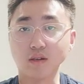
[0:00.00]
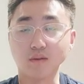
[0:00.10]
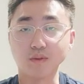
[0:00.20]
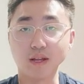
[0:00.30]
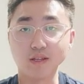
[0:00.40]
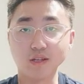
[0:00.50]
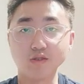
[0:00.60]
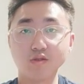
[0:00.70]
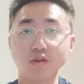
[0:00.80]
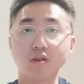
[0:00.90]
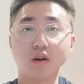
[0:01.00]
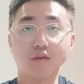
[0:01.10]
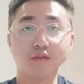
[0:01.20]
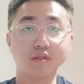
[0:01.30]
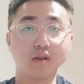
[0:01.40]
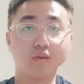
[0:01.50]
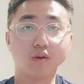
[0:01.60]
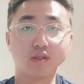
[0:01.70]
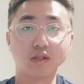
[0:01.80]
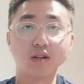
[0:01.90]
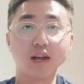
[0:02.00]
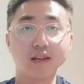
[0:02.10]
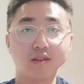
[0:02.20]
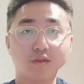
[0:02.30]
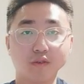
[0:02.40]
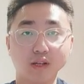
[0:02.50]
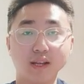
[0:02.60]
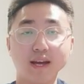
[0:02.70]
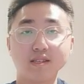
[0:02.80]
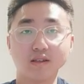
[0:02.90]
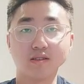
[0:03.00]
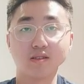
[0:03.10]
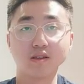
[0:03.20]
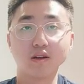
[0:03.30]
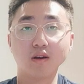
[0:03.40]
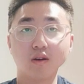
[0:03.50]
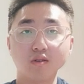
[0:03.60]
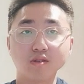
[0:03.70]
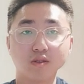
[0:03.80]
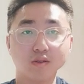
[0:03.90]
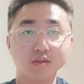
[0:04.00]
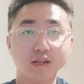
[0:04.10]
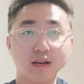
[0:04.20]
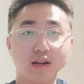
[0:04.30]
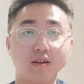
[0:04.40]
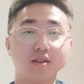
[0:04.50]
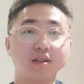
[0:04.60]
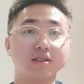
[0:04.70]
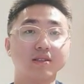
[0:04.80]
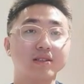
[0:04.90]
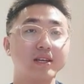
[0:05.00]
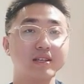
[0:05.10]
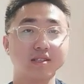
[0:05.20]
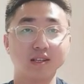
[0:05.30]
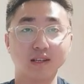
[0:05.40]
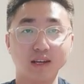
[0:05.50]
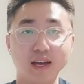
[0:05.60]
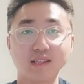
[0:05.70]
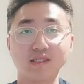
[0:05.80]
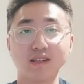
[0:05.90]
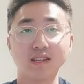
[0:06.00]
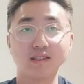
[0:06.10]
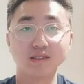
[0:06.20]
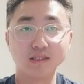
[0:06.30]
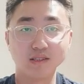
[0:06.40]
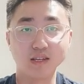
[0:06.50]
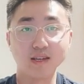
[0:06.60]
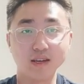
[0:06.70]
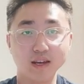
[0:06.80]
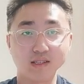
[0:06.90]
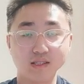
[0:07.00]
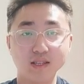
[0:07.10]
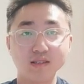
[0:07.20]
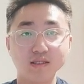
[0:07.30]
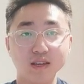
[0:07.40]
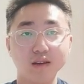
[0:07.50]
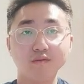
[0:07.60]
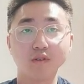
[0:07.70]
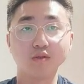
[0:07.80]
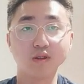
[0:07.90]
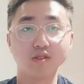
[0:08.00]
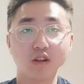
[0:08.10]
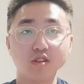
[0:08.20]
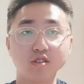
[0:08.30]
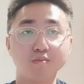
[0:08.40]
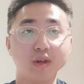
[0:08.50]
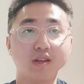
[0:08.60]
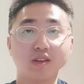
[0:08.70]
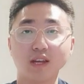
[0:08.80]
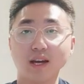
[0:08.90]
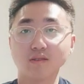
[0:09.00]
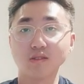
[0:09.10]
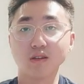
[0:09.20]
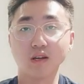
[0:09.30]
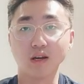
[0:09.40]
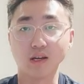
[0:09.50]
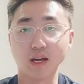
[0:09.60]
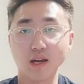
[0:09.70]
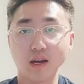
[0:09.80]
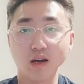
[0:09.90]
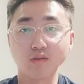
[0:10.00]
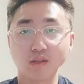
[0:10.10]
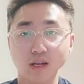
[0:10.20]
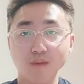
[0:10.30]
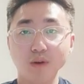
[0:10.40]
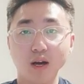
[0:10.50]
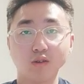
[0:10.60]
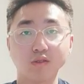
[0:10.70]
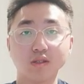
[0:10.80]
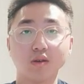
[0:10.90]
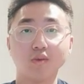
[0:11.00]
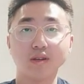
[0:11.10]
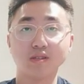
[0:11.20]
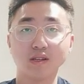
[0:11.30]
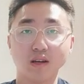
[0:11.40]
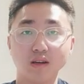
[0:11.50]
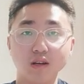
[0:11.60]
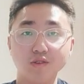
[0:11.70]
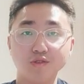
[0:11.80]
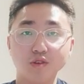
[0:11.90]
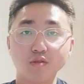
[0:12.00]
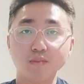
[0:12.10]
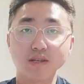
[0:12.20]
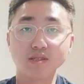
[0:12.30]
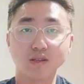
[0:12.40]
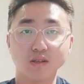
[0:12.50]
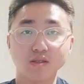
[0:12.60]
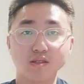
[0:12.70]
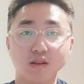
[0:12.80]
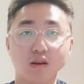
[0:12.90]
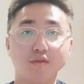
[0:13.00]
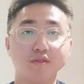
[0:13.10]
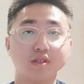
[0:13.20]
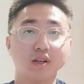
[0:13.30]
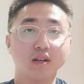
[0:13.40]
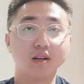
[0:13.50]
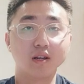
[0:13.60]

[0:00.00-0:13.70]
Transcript: plantation of the water and fertilizers. Also, there is extensive research being done come out with new methods of the